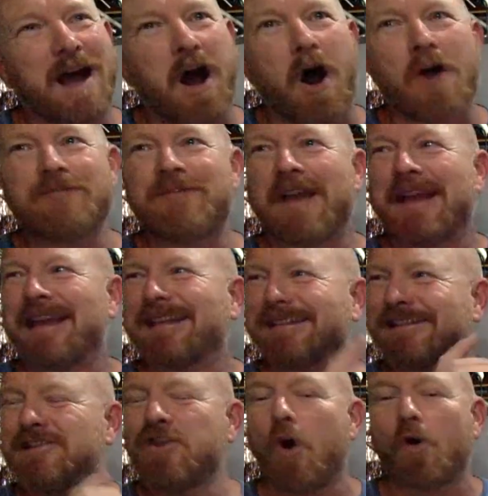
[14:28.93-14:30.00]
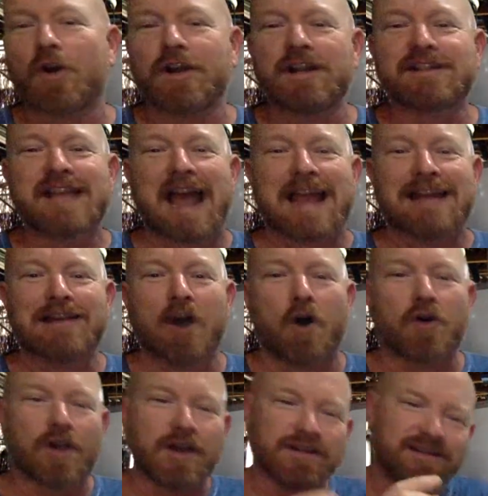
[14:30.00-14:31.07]
I think it's not going to take
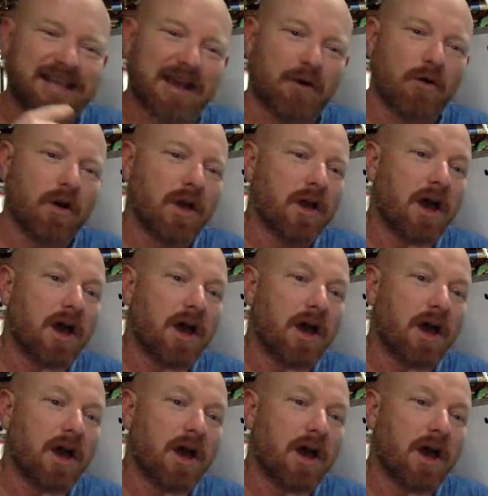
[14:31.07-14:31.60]
long until